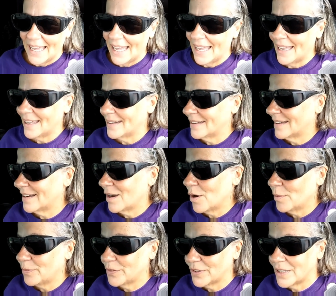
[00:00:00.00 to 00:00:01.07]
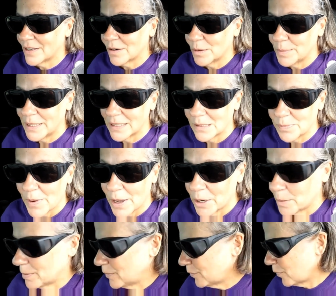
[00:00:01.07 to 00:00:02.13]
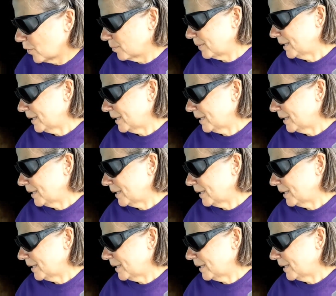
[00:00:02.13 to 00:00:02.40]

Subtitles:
And hopefully there will be a spot open for